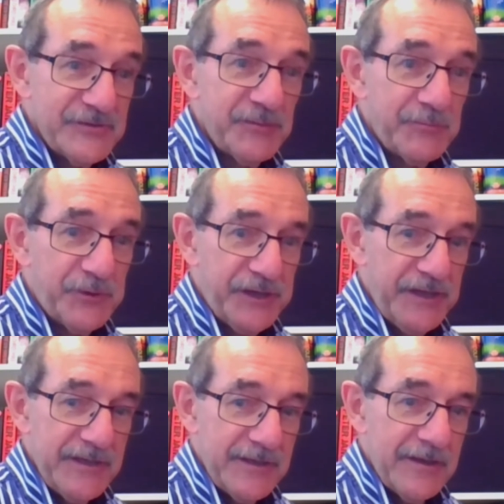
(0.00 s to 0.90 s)

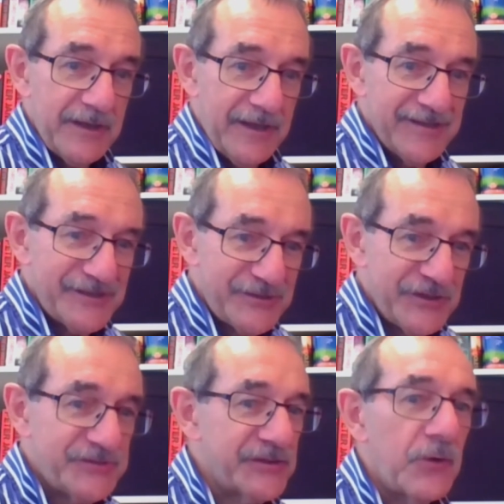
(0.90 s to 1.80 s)
somebody
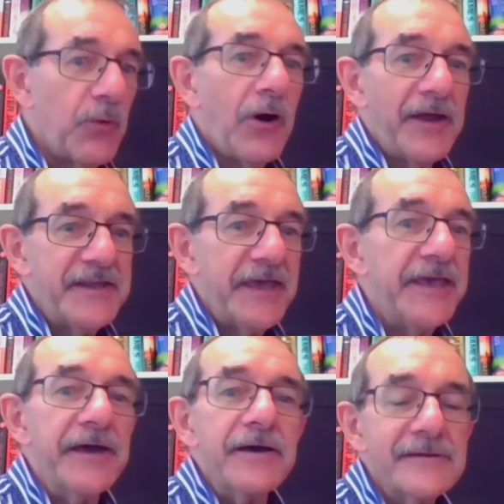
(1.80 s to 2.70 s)
doesn't quite
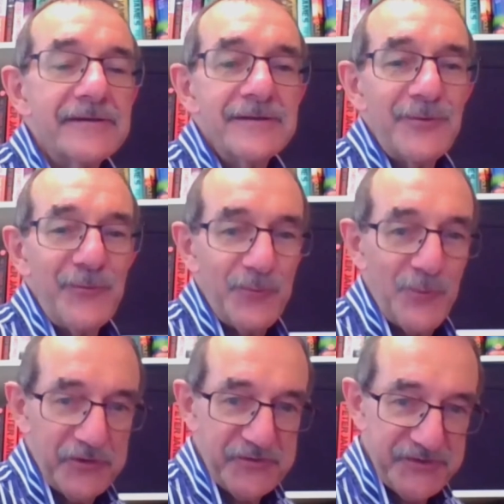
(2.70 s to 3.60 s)
hear
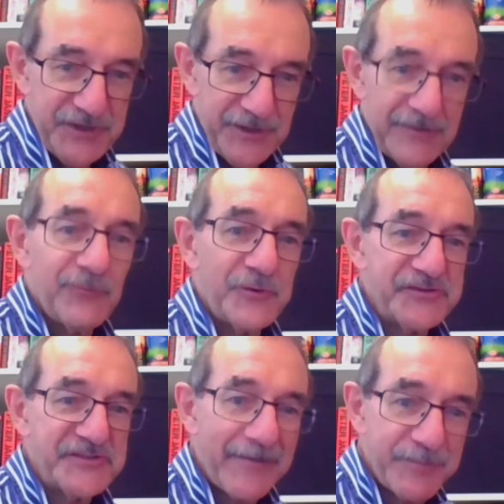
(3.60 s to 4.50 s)
what
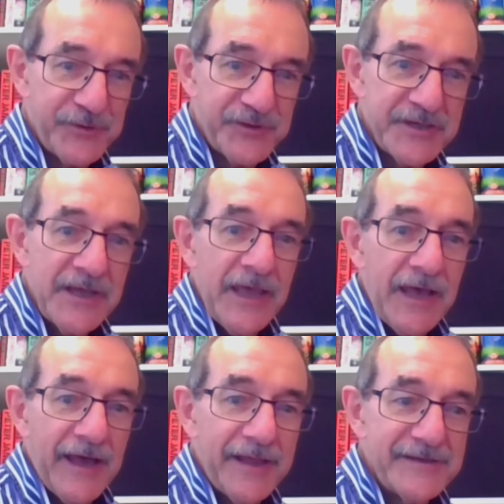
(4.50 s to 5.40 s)
has happened,
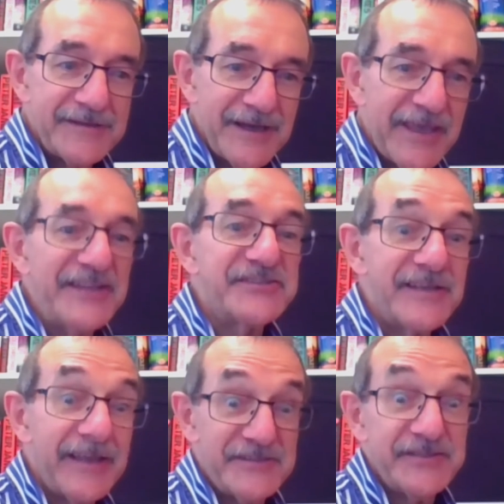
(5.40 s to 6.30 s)
and
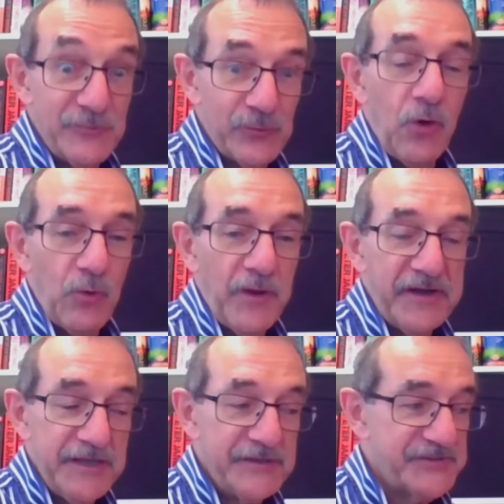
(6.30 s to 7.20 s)
gets it wrong
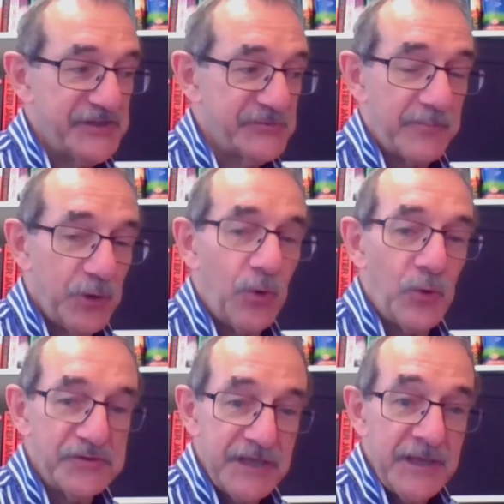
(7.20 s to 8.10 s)
when he does his
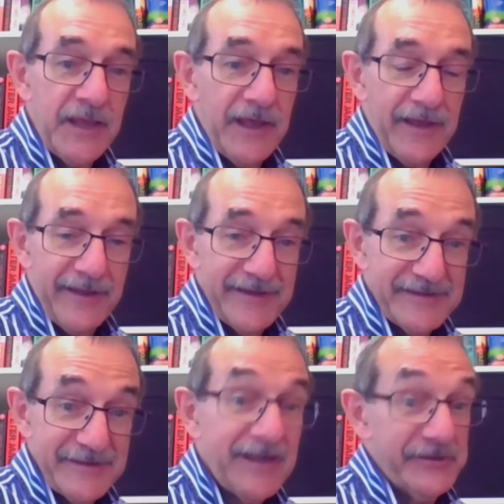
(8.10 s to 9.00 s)
report,
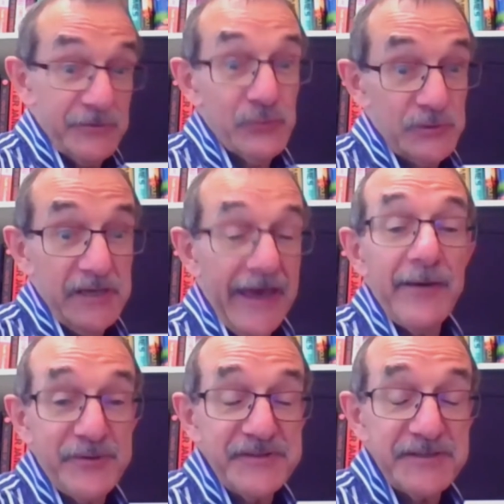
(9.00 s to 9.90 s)
and that really
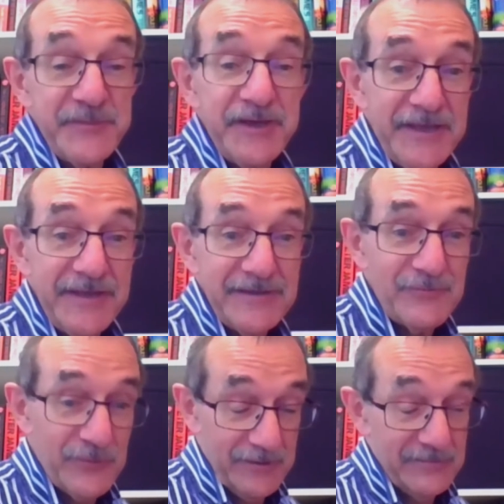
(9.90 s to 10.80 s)
happened to me.
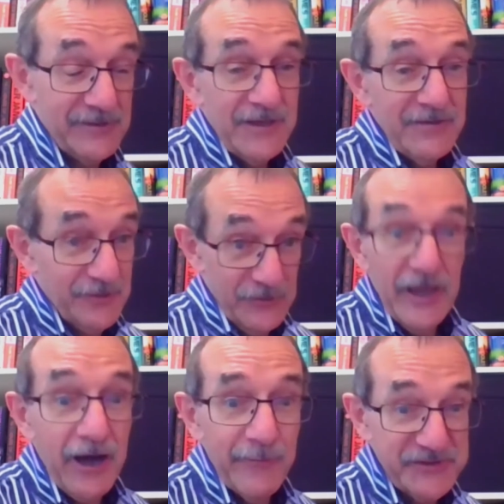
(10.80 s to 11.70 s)
Well,
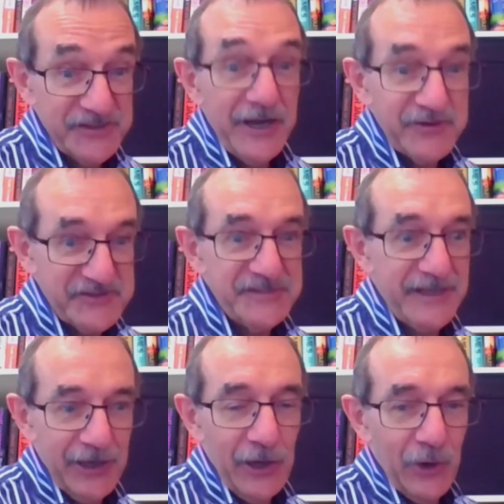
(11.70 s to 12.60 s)
I was
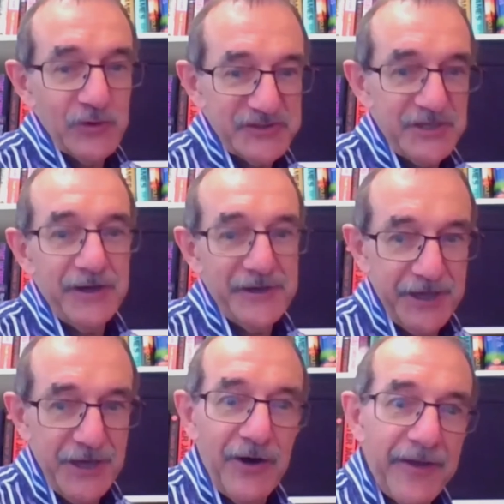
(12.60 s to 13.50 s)
sitting alongside a
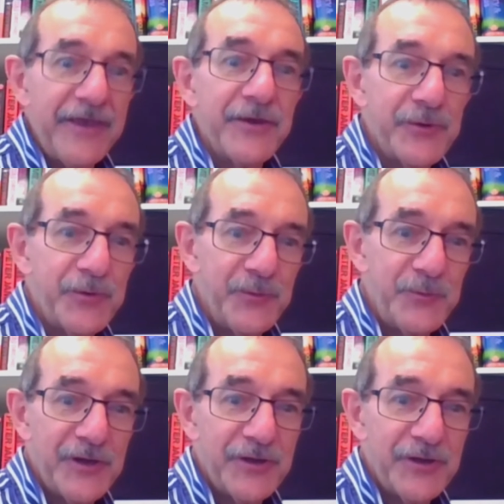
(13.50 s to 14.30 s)
guy who